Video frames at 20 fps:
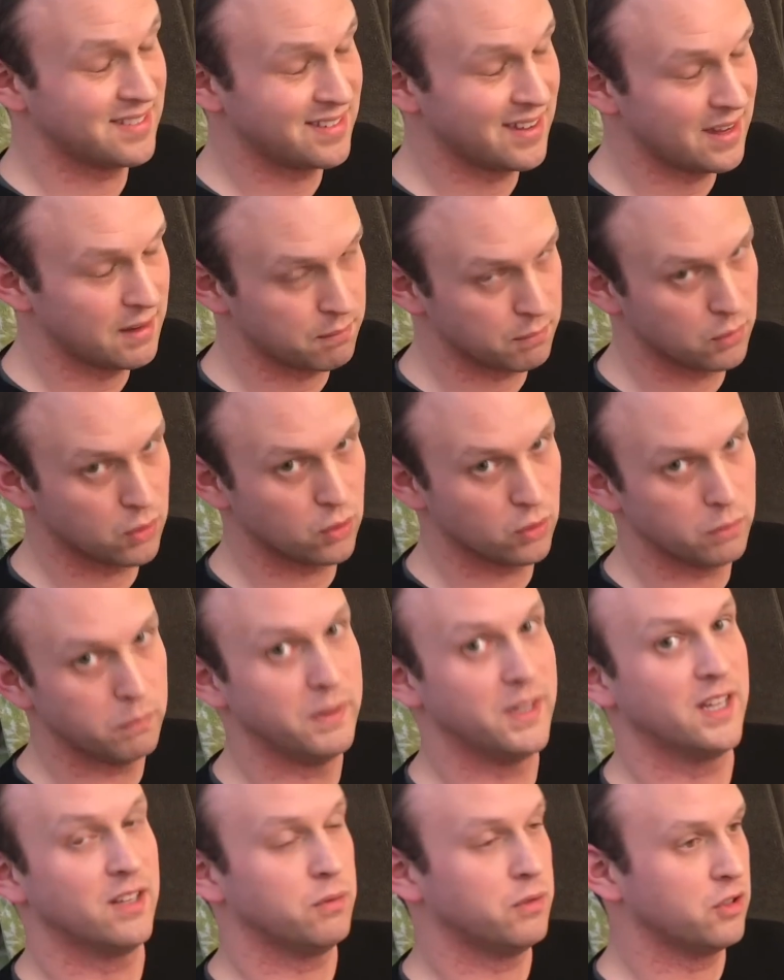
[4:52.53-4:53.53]
it's dead mold,
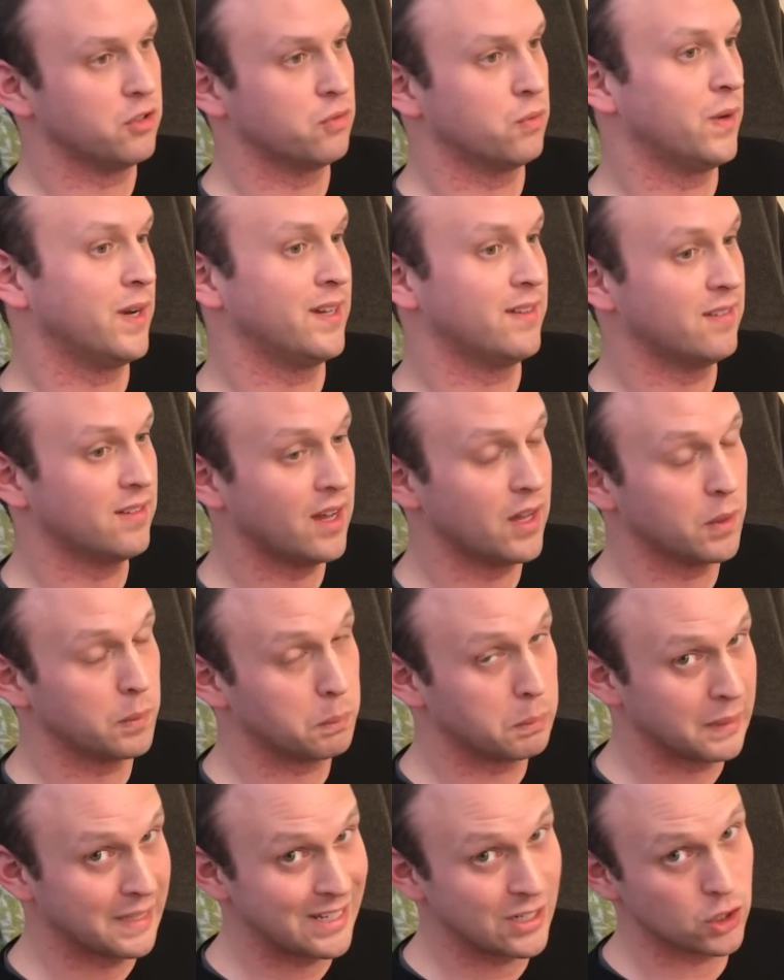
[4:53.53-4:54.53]
because we just ran solid
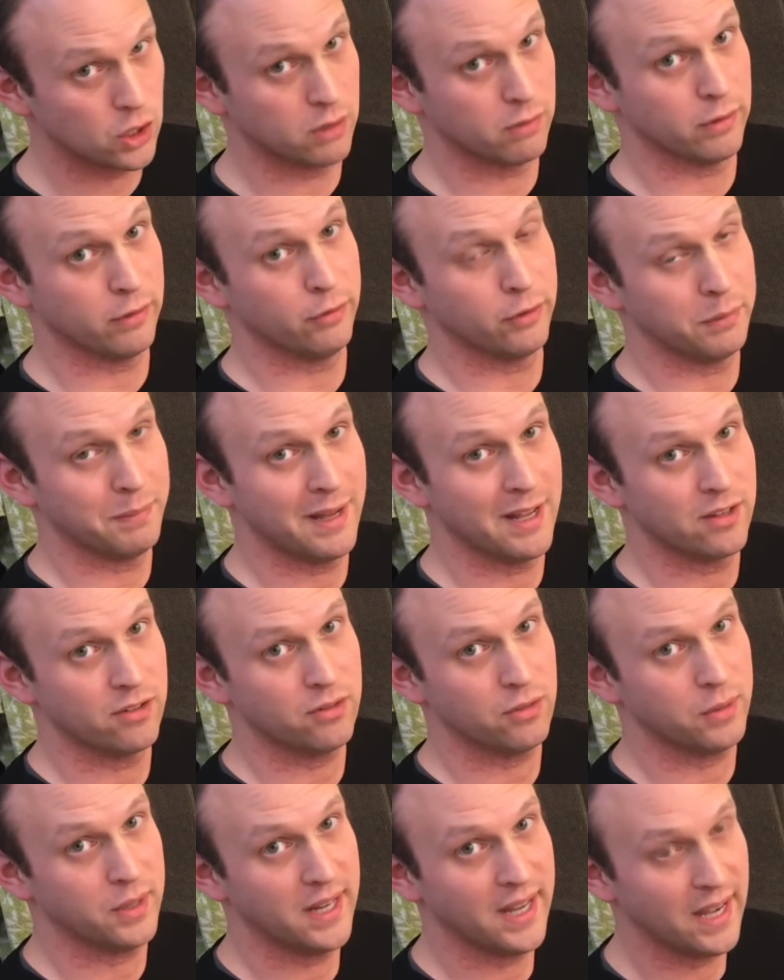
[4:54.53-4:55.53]
bleach over it for the
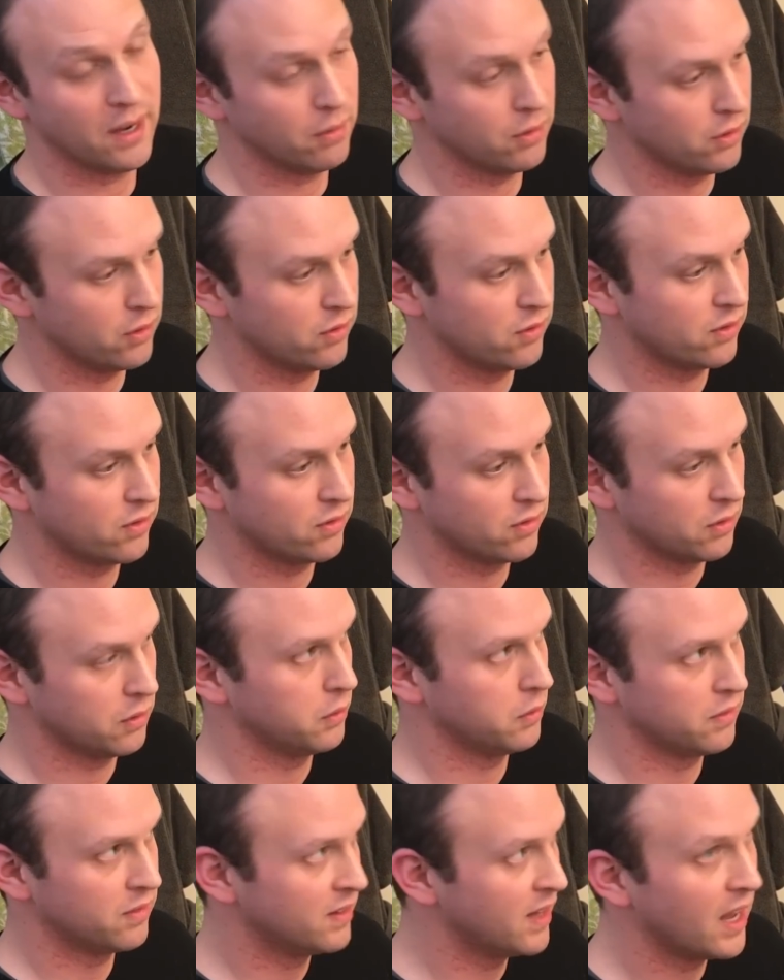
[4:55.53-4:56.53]
past 3 hours. So
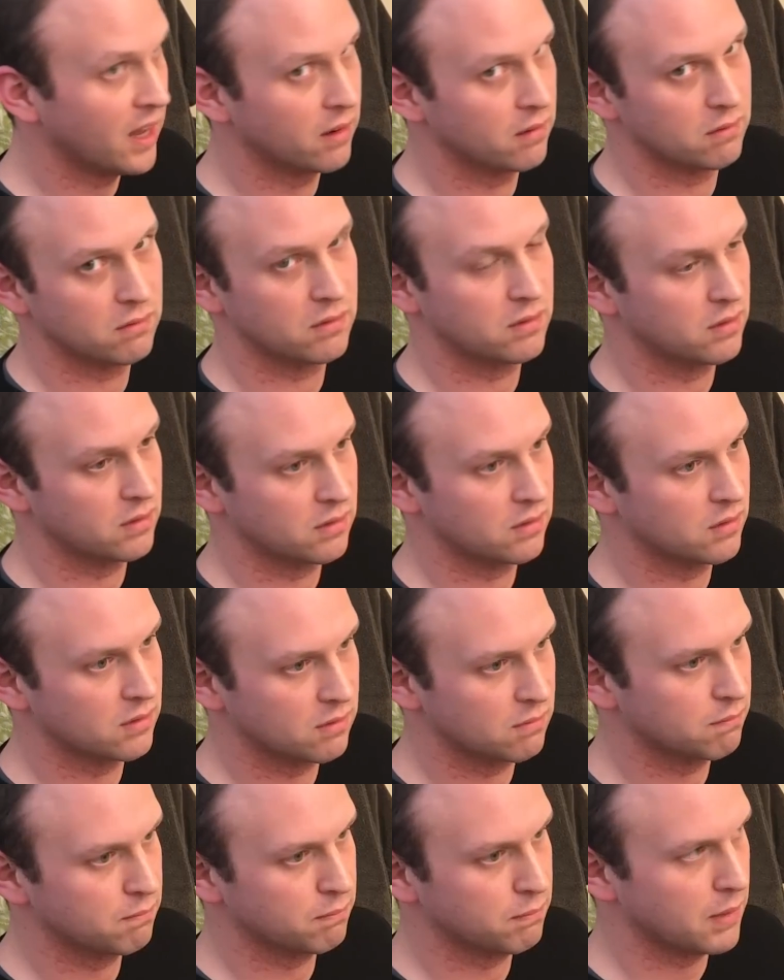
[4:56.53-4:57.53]
it's not,
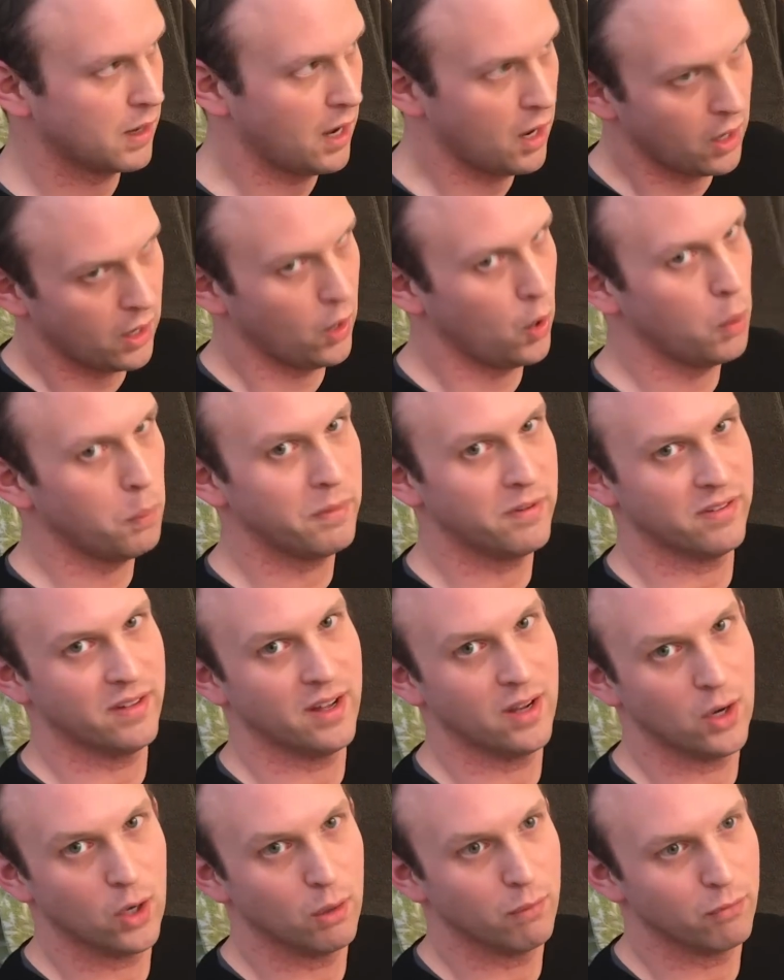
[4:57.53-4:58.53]
I hope it's
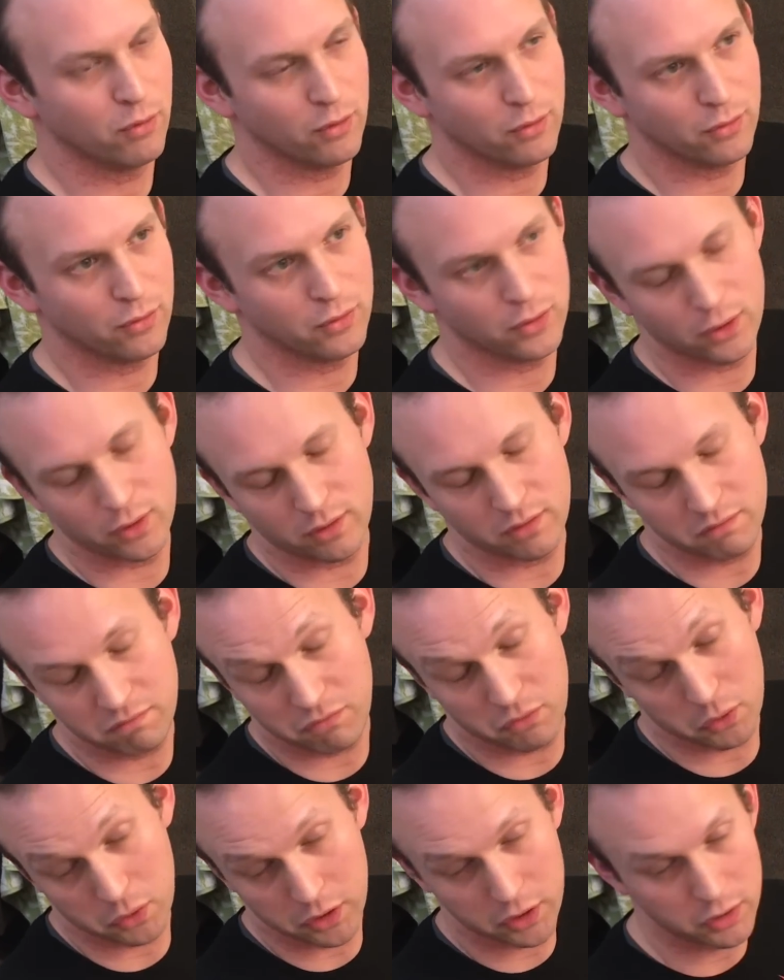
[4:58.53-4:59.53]
not harmful
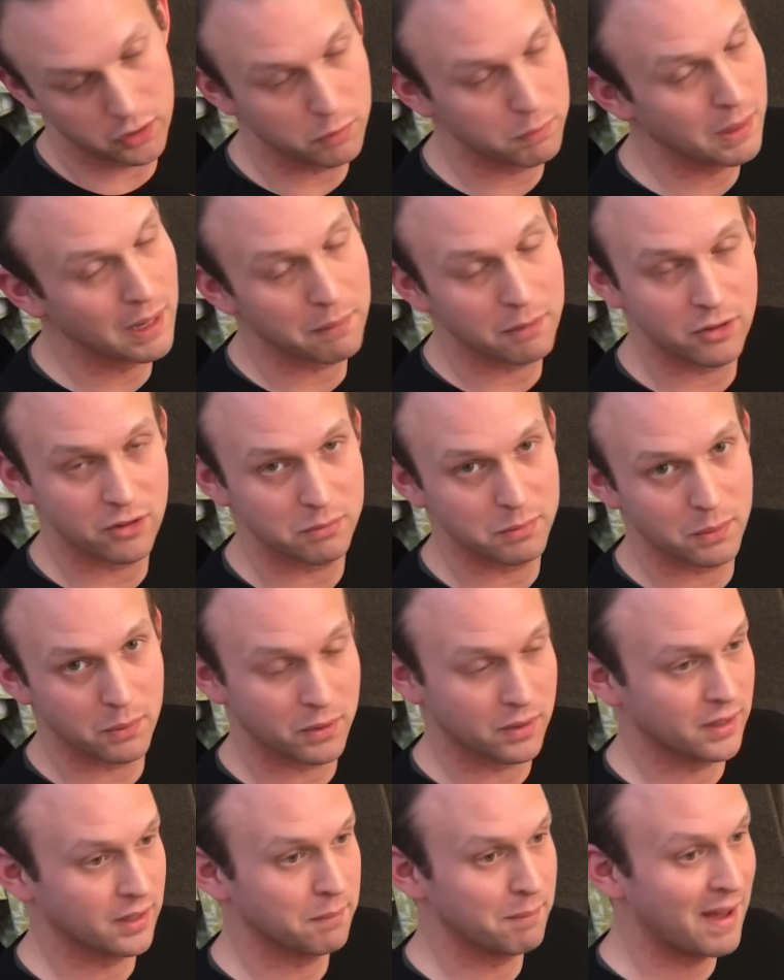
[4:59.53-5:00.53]
for you. You probably should be
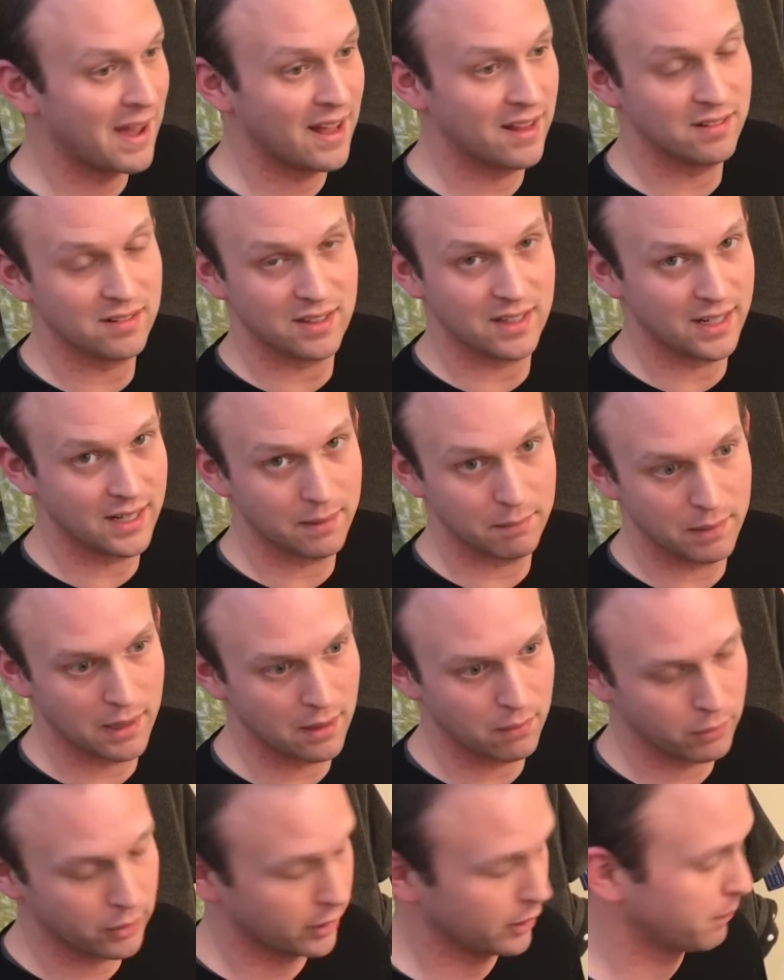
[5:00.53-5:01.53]
wearing a mask that I'm
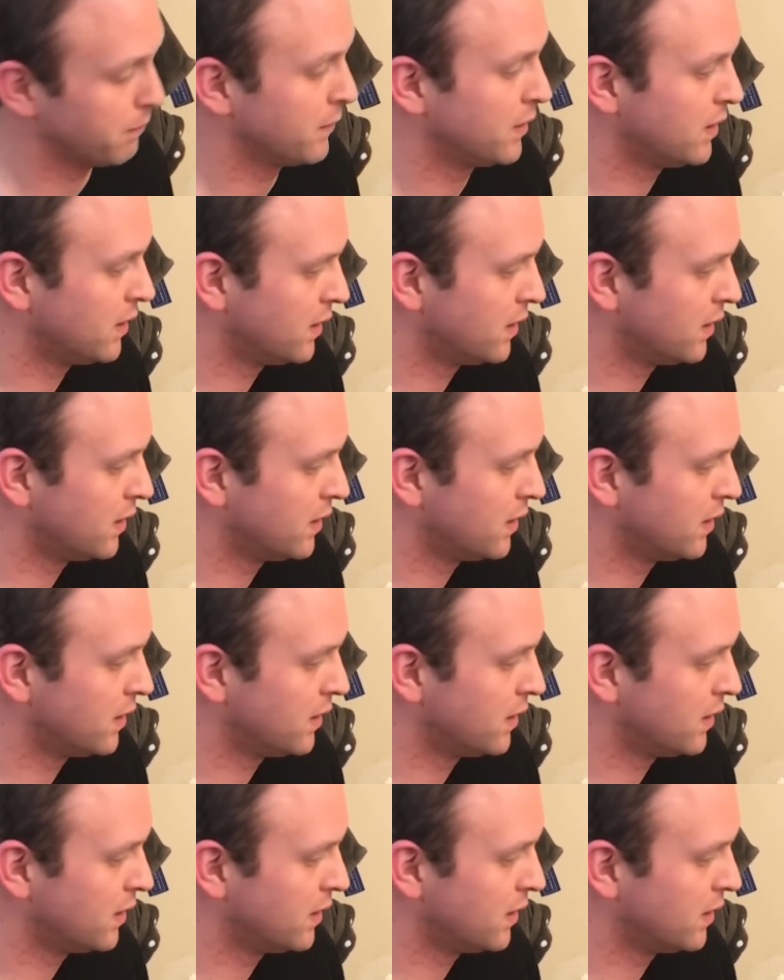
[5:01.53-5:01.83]
not wearing.